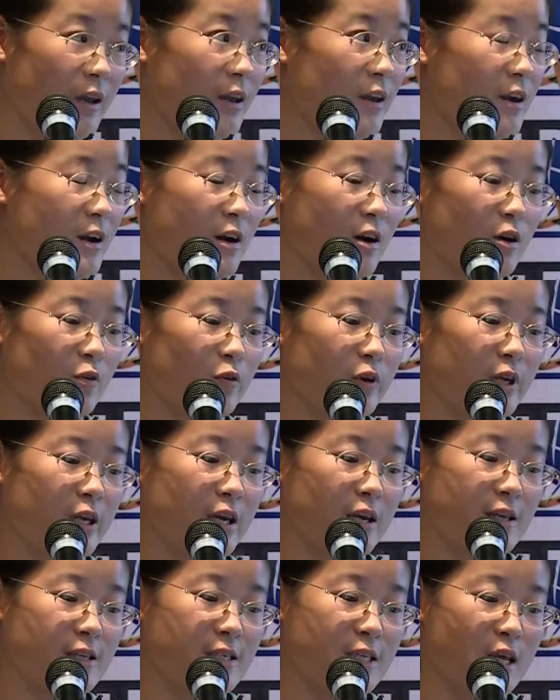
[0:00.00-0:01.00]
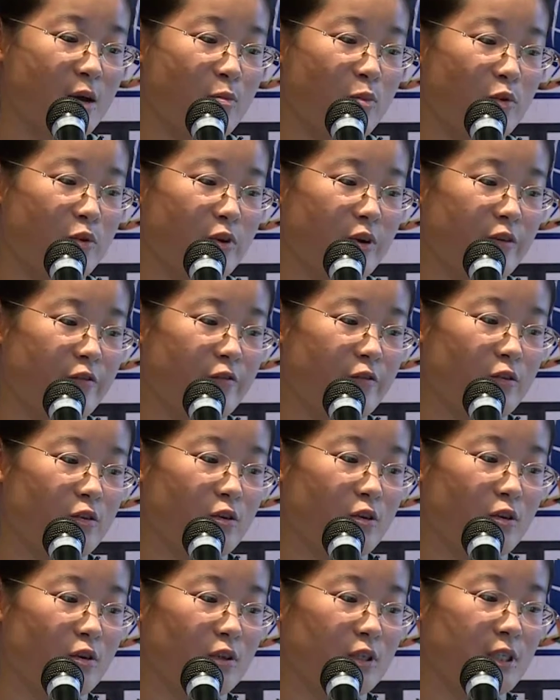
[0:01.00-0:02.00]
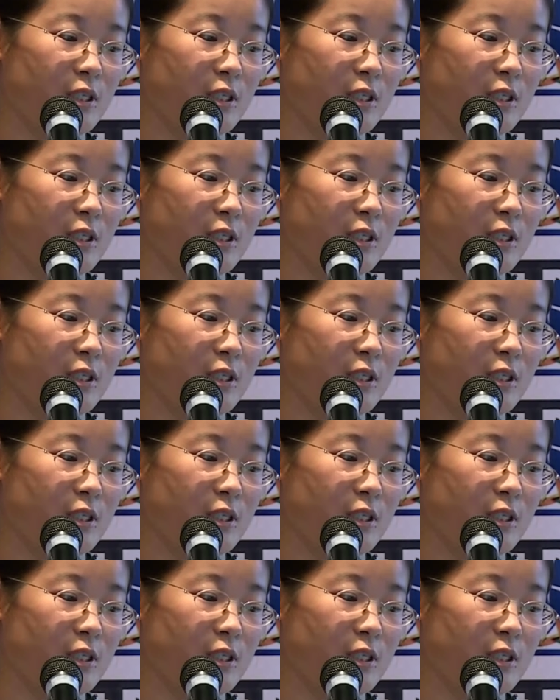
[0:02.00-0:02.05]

Here we can summary for